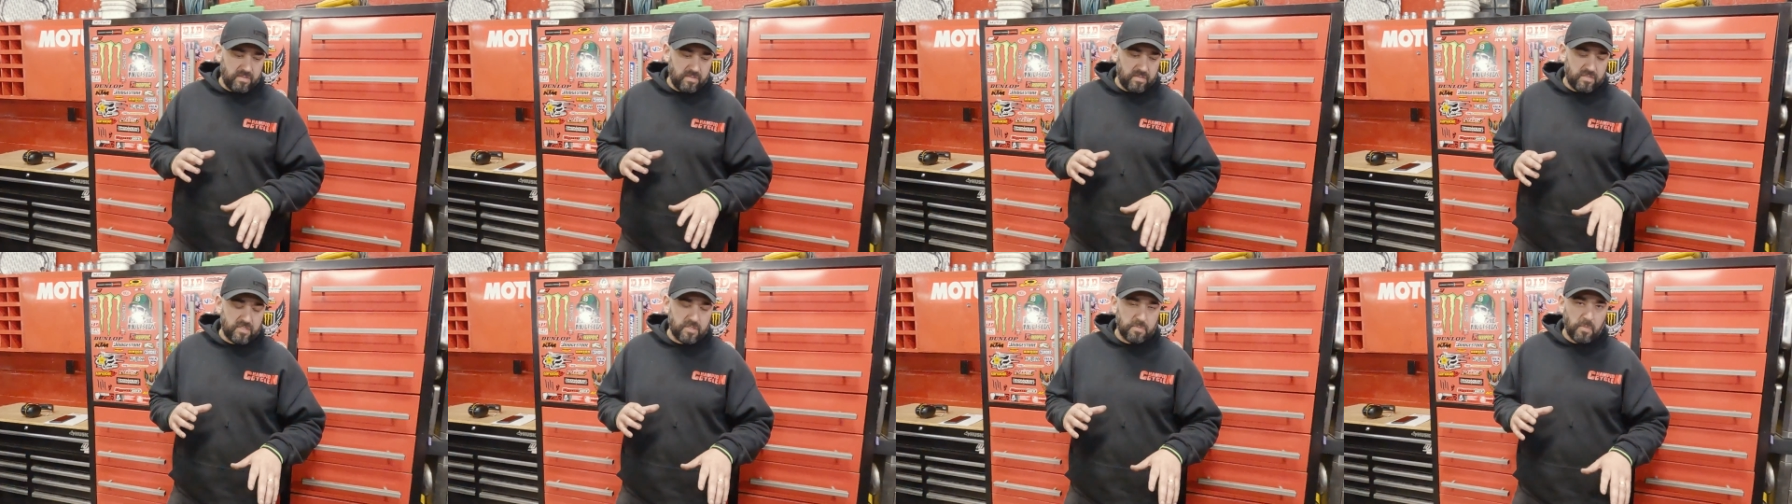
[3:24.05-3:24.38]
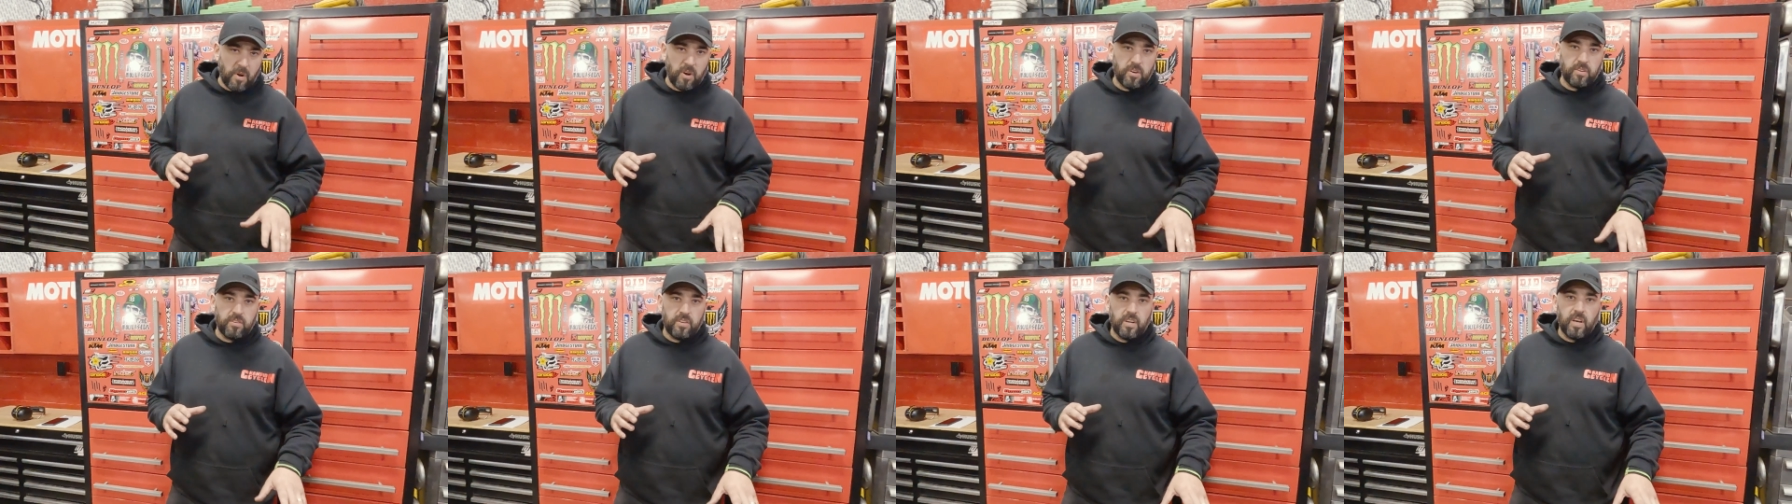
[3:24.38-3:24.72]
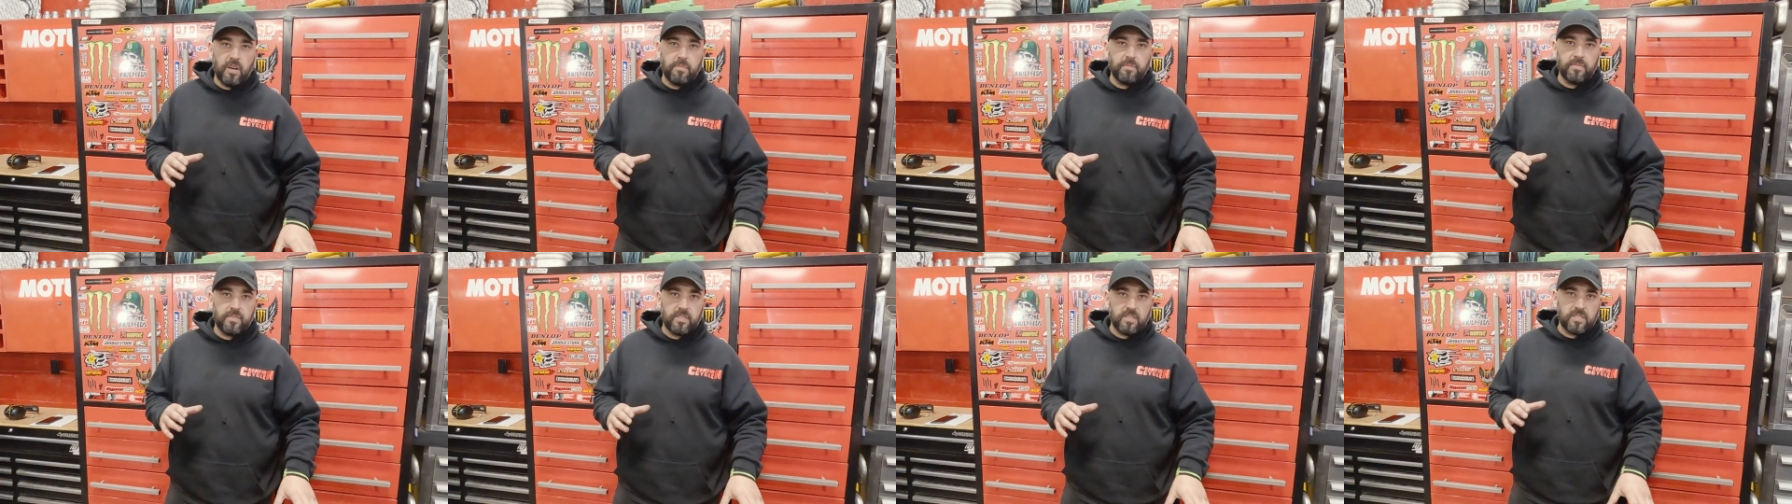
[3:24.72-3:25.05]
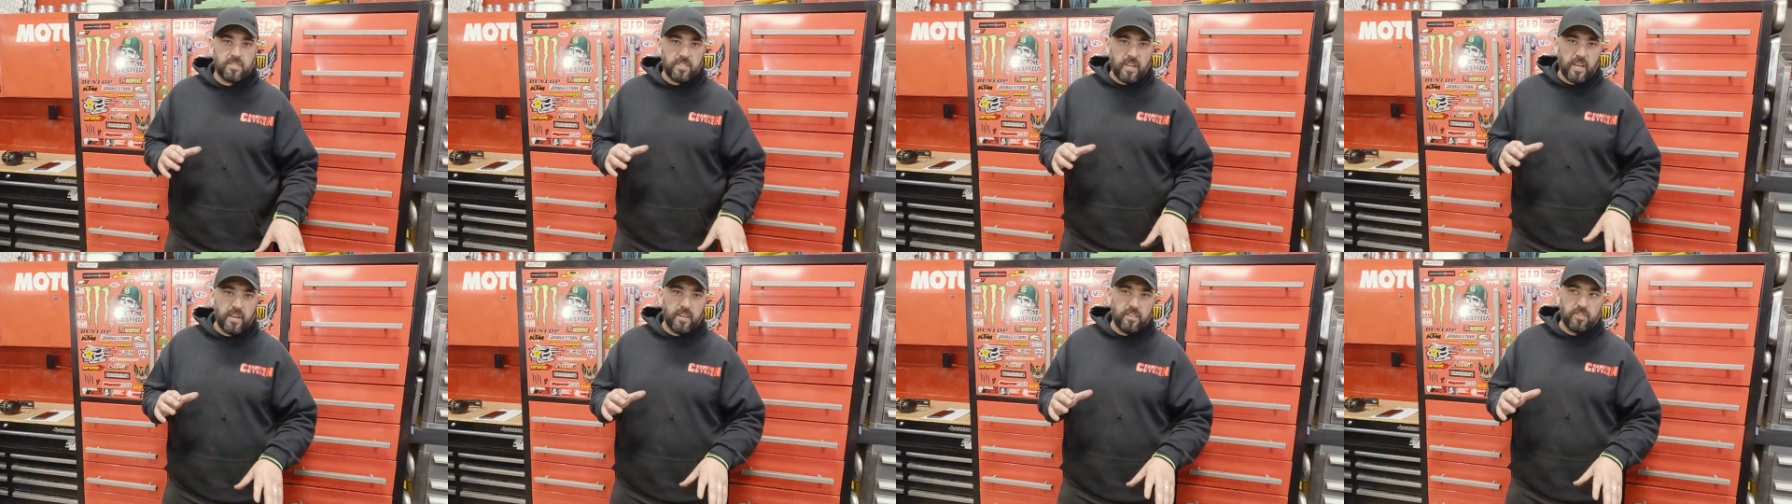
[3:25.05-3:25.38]
smartened up and
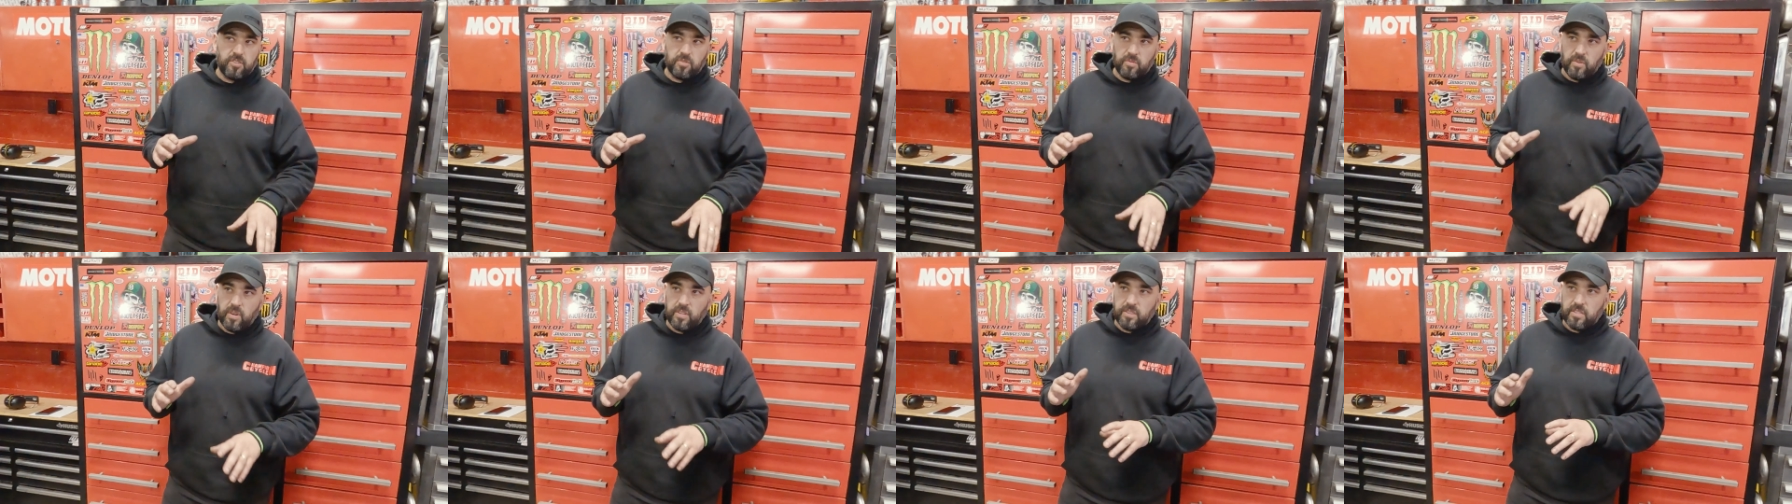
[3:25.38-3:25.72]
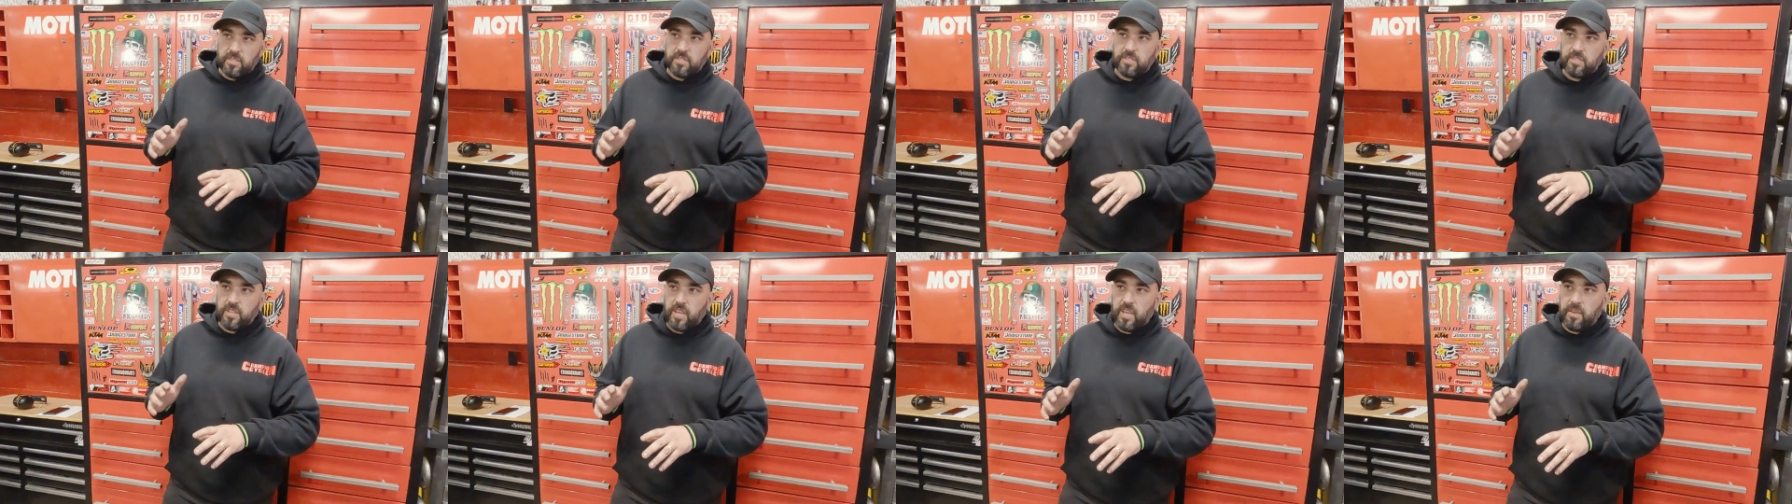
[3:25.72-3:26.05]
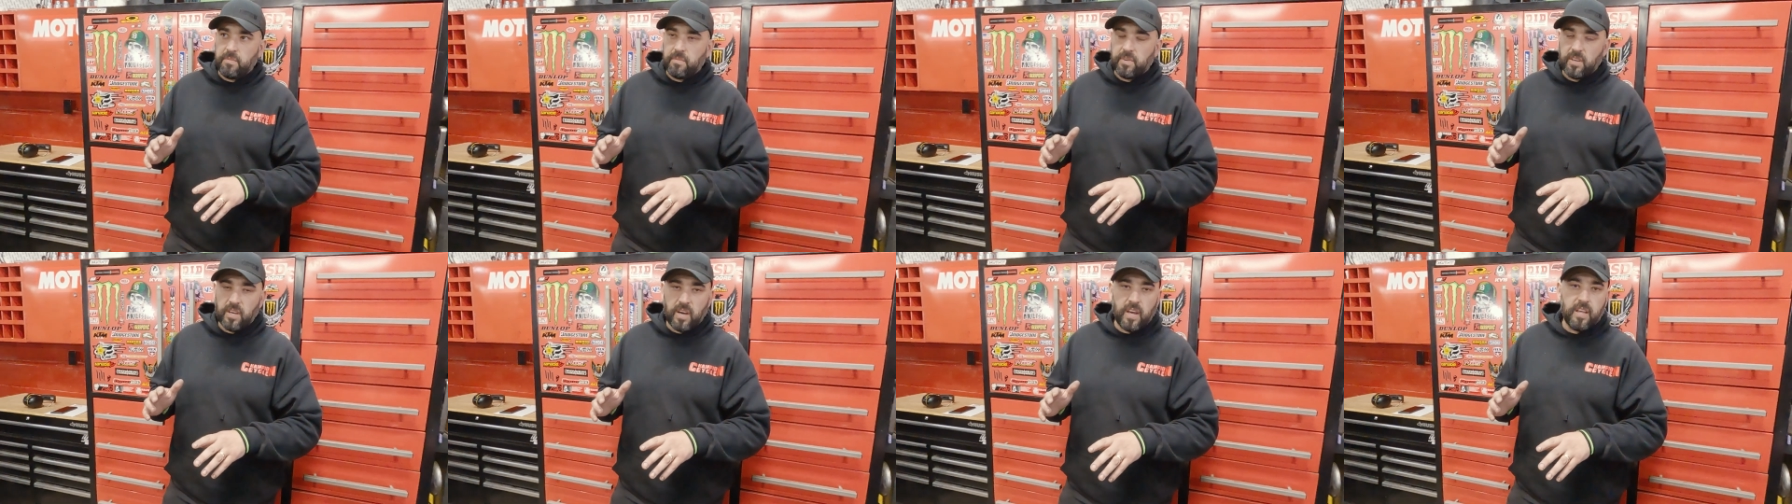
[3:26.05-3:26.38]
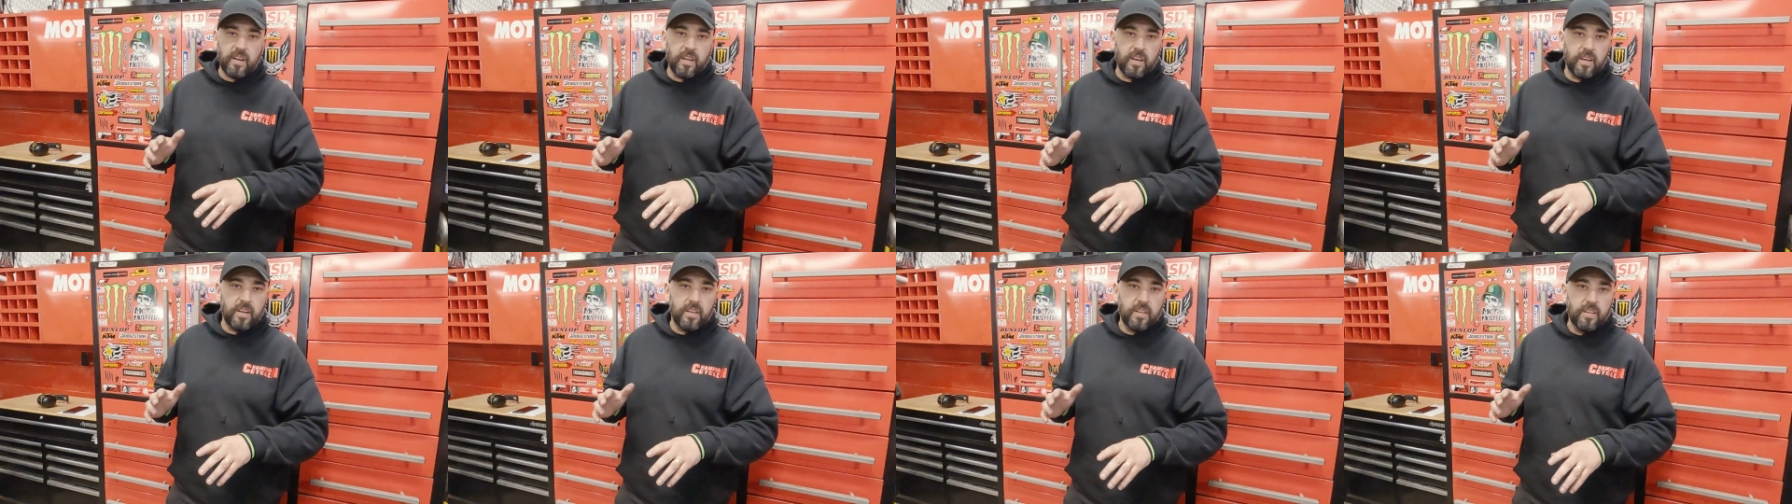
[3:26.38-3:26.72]
decided to run the same
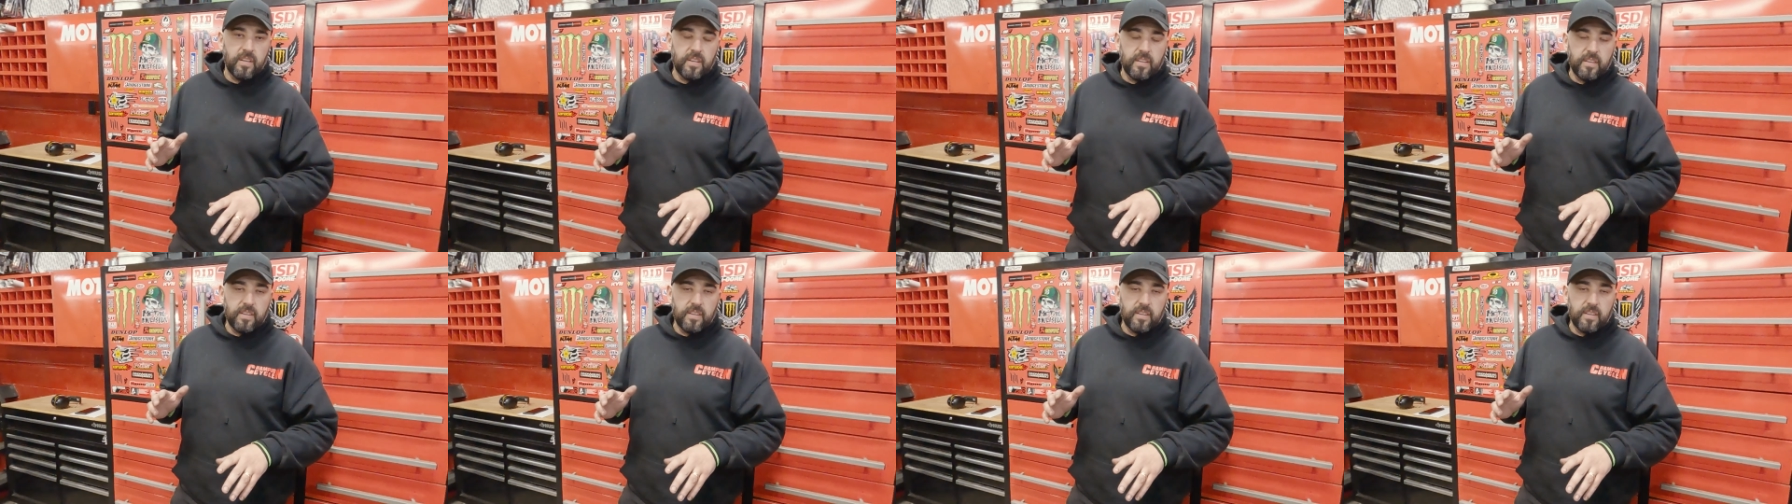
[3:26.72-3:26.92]
kind of